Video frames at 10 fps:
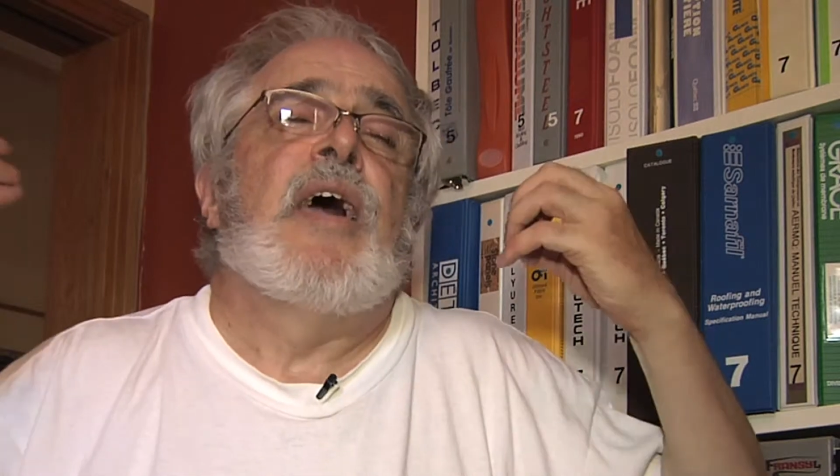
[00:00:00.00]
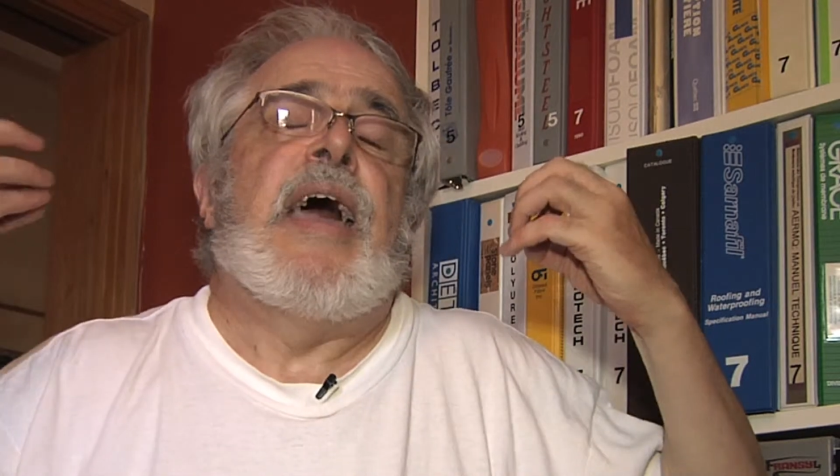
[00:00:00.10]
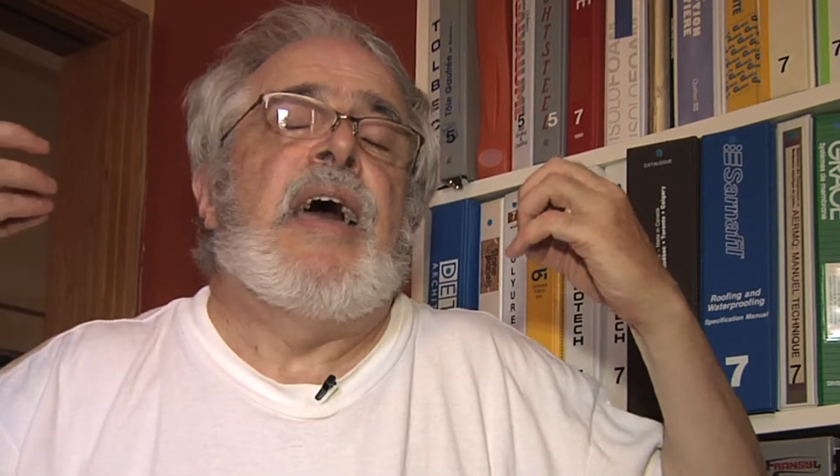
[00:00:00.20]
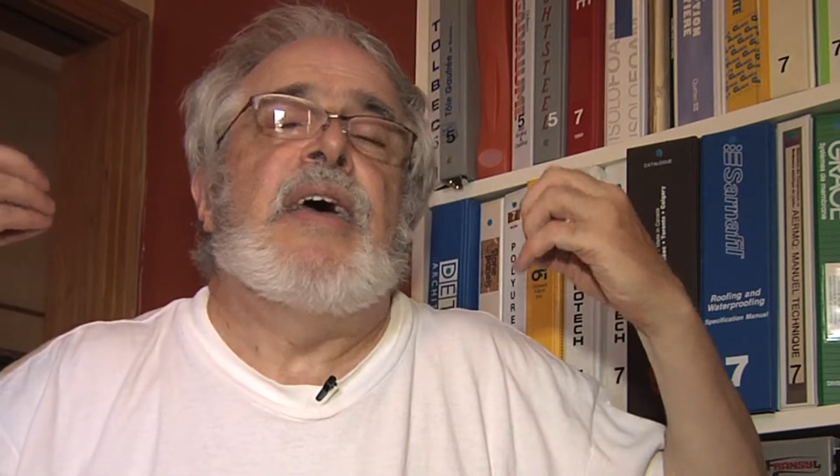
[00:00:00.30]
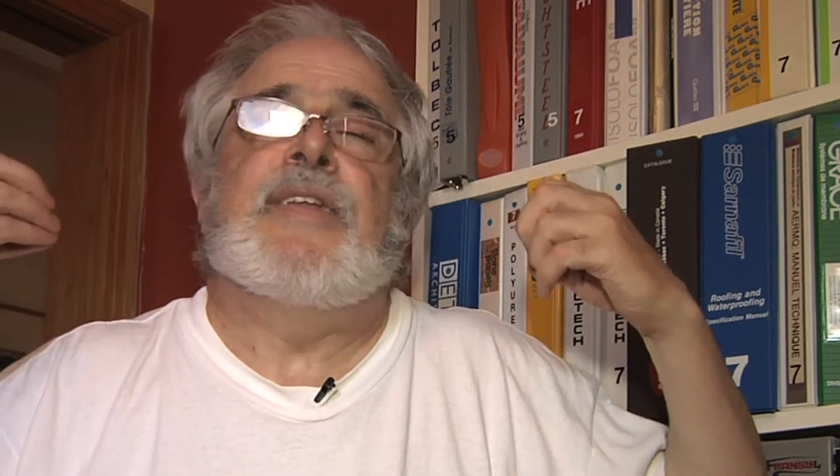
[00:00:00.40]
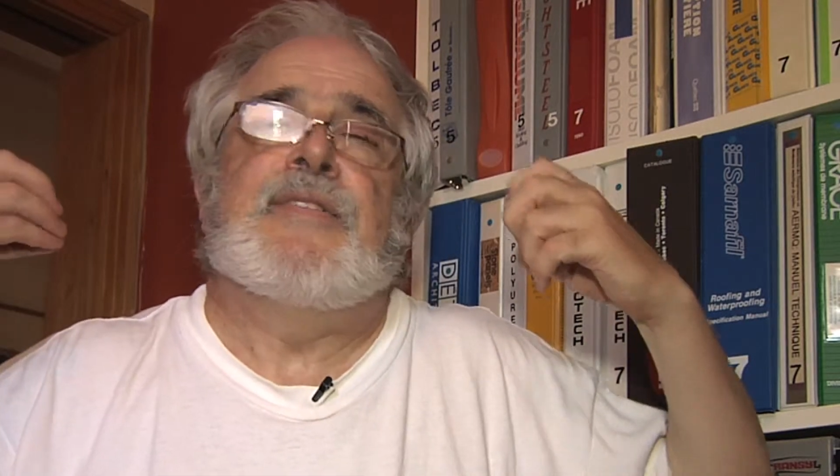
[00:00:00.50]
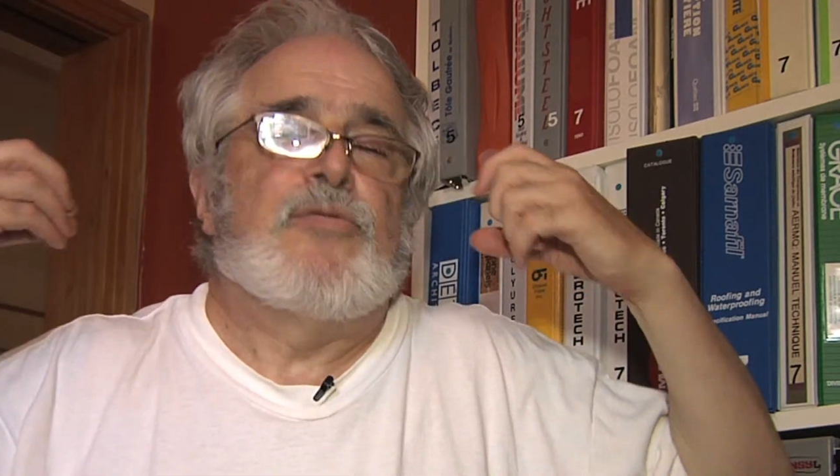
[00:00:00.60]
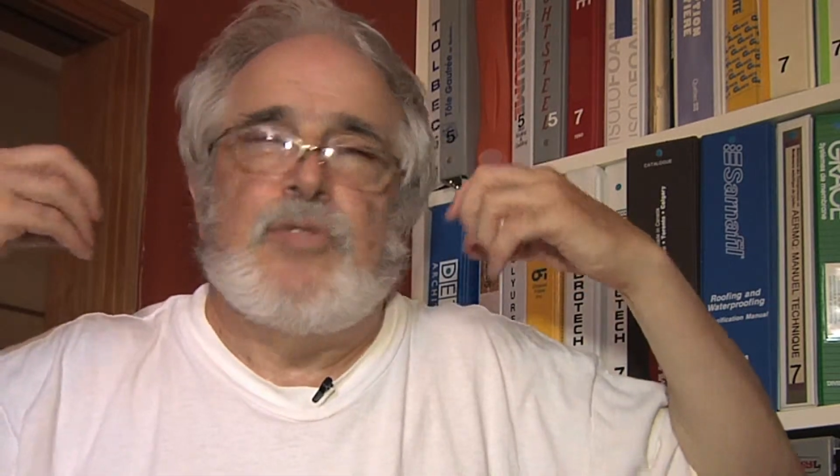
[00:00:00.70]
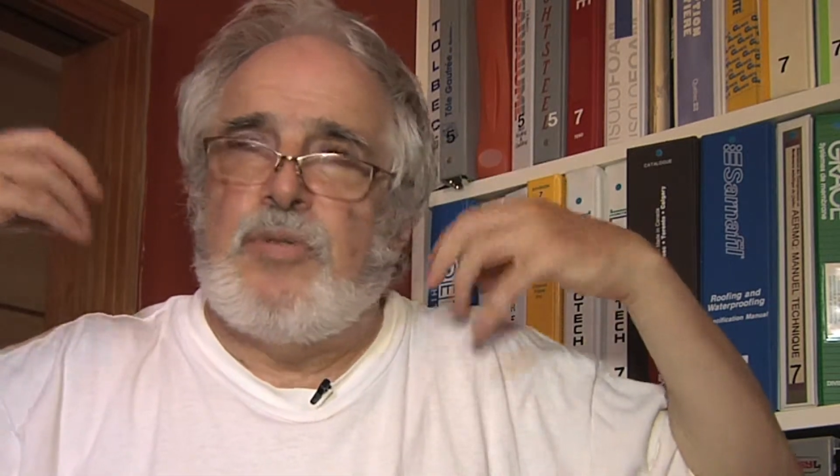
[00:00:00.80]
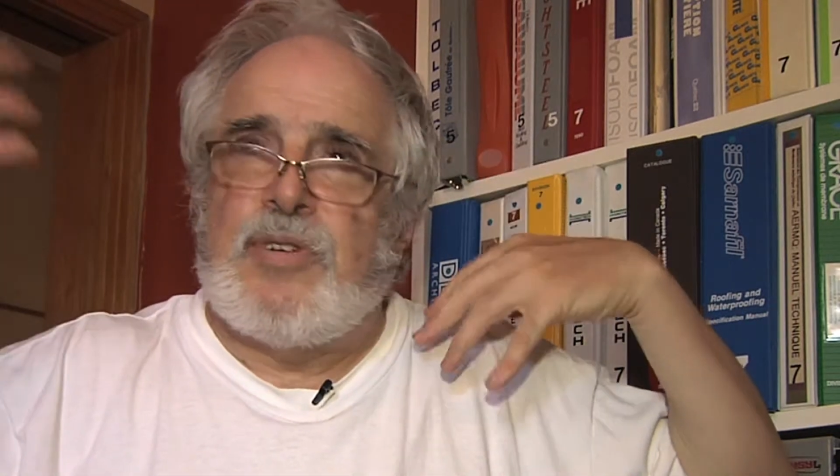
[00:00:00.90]
And
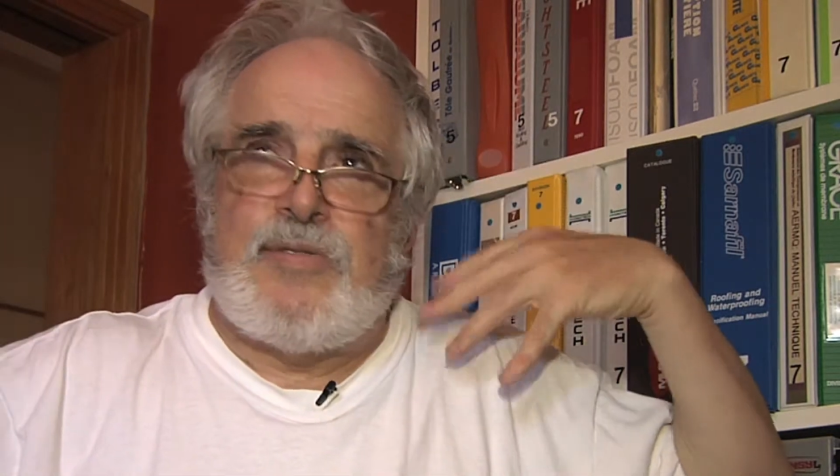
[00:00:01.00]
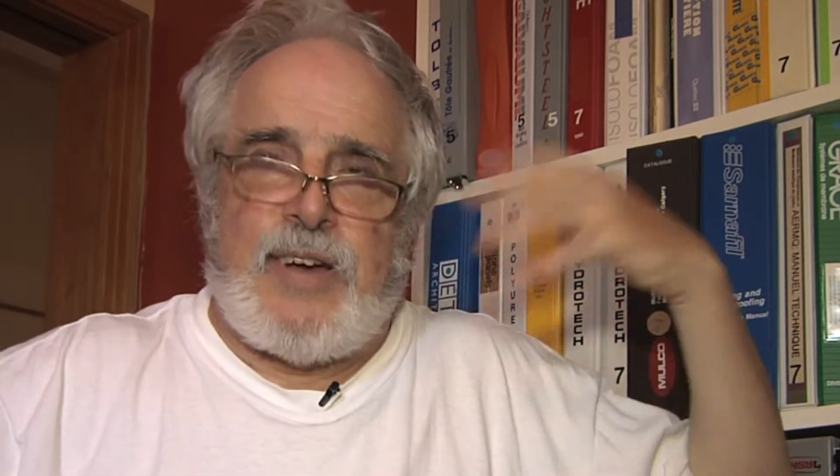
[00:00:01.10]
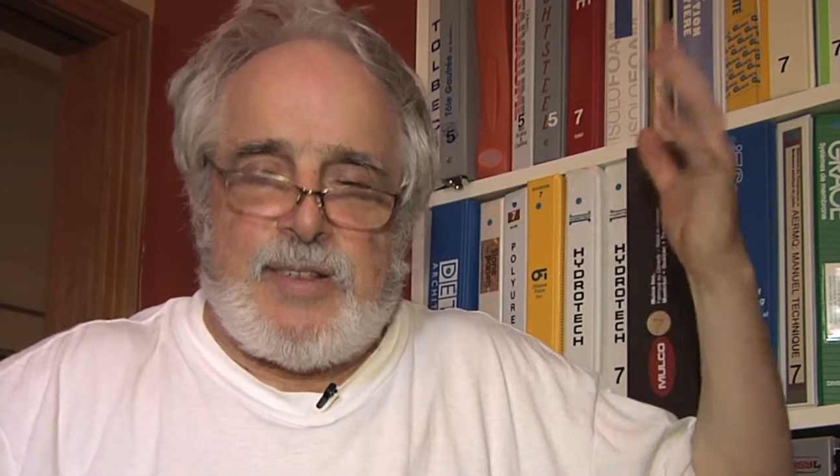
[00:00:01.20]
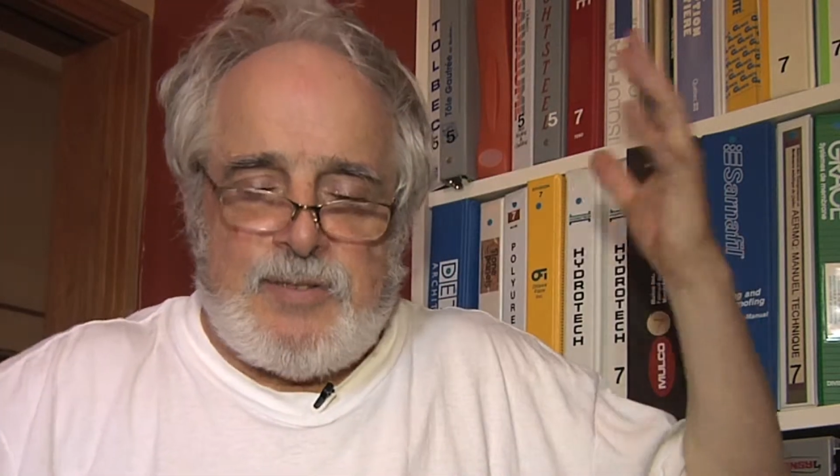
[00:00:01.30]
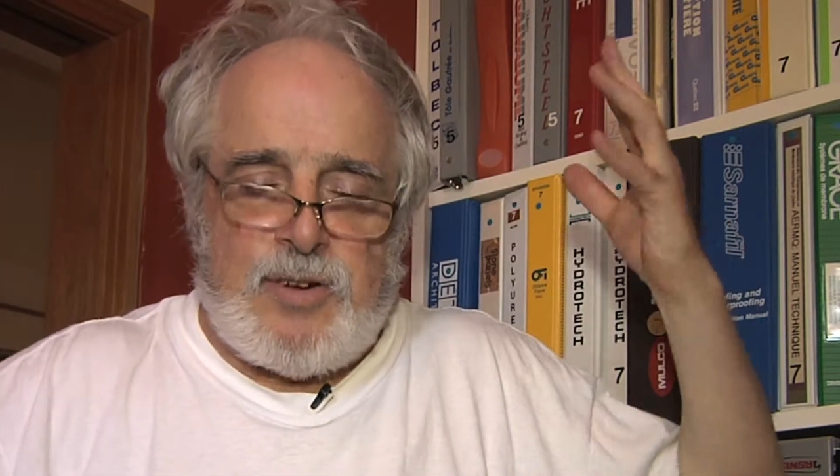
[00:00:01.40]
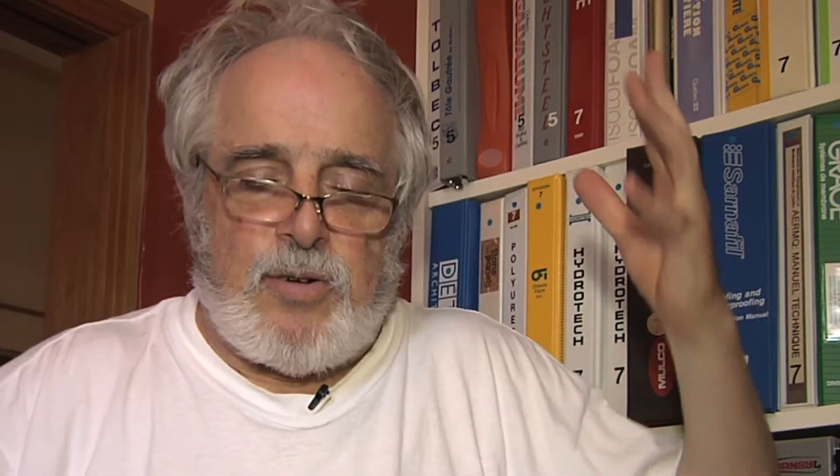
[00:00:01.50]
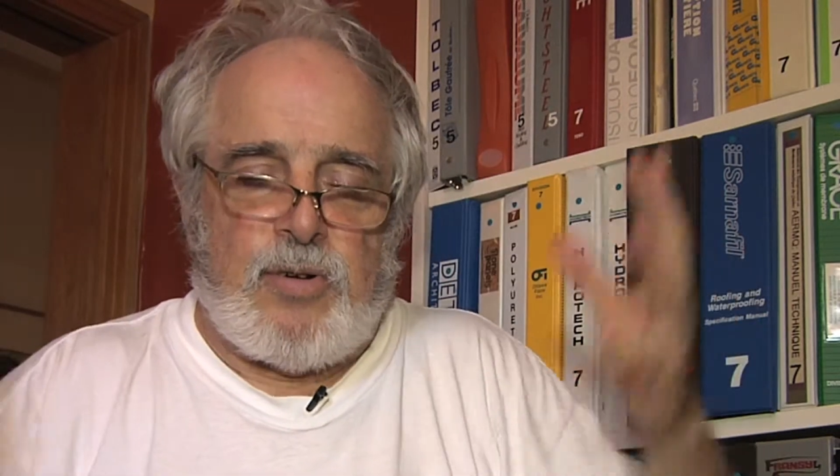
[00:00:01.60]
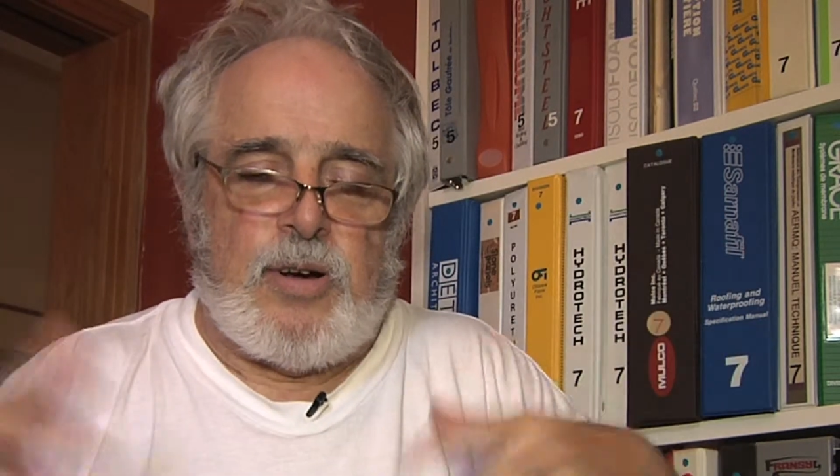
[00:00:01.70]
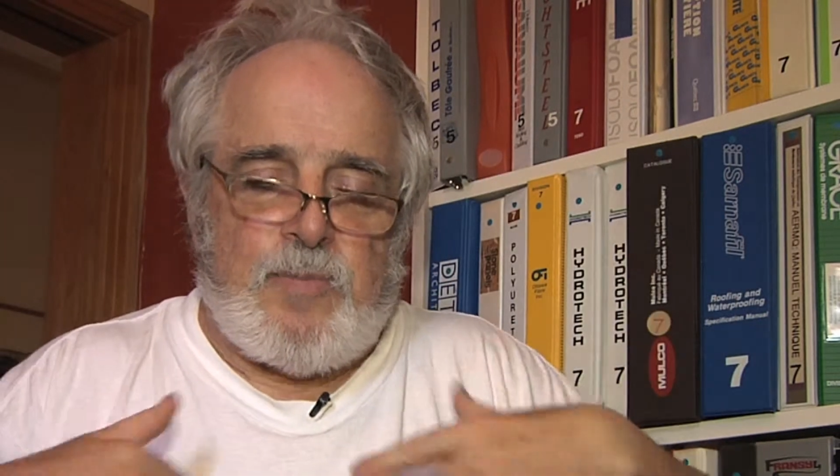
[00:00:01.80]
we would have had, you know,